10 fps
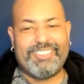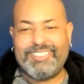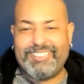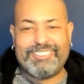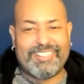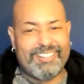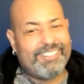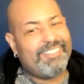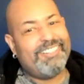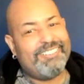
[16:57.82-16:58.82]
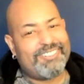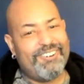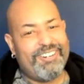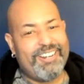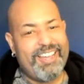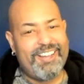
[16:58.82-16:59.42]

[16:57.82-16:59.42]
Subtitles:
Well, you know what it is?